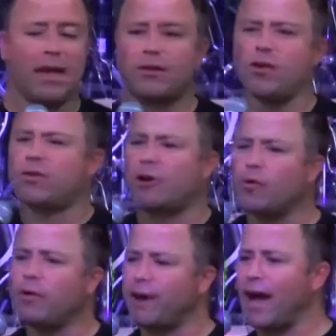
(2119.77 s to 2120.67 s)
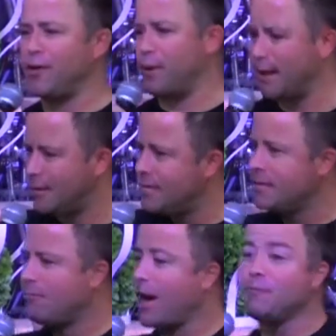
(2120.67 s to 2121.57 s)
So you start with light
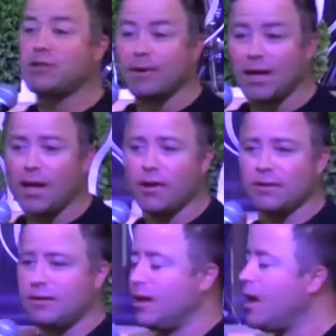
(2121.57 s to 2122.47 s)
weights, but I'm gymming alone.